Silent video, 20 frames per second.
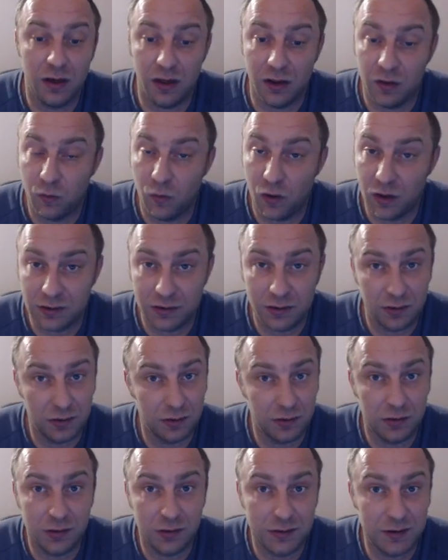it was
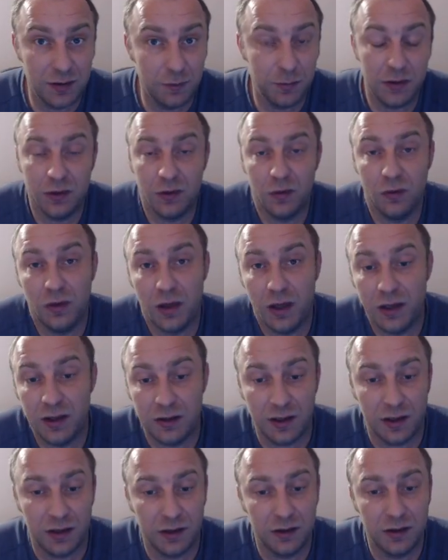simply too
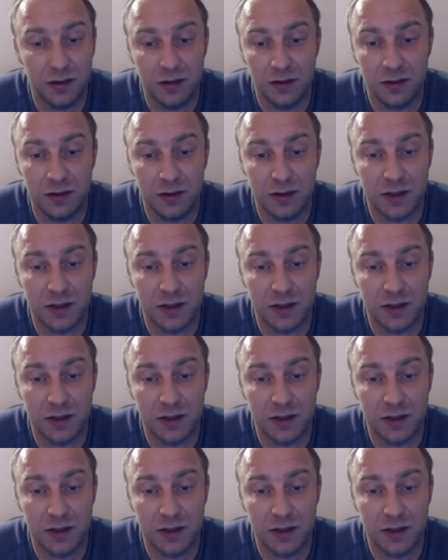late, and uh,